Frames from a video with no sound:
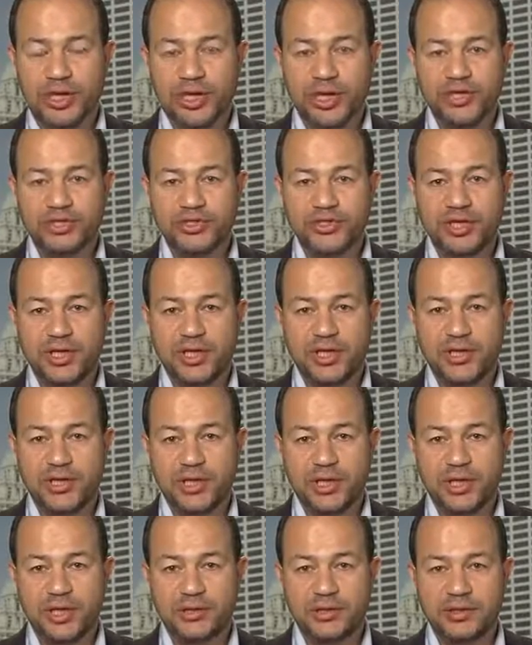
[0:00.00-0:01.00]
hashtag
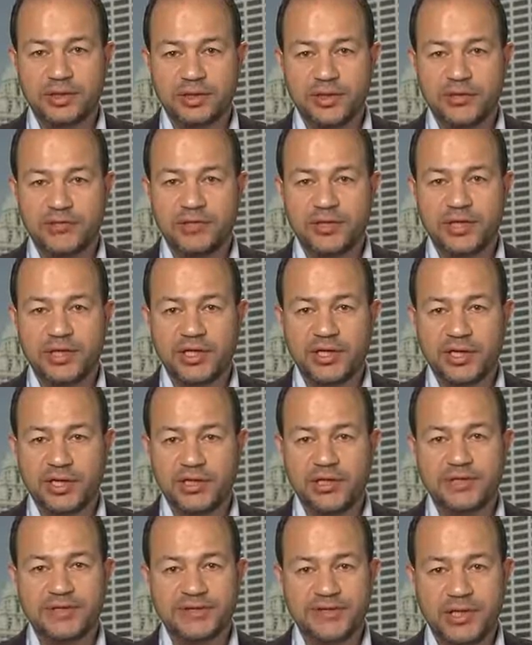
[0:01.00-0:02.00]
that never
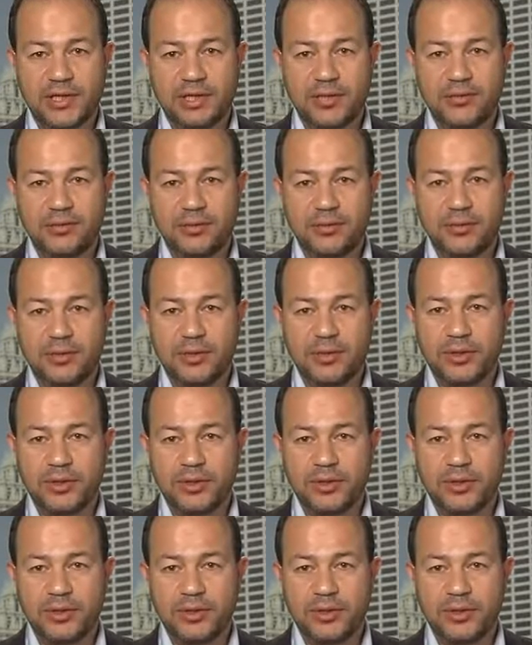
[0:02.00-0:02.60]
again is now